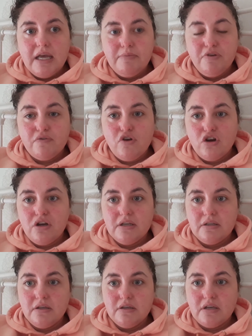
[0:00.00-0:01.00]
You've got
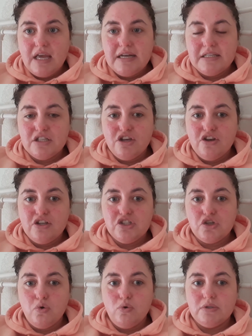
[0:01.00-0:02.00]
to get a certain
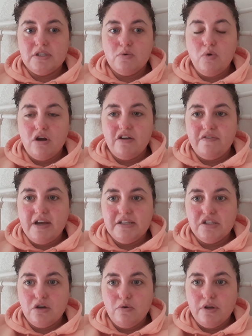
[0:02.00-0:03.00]
score to qualify to go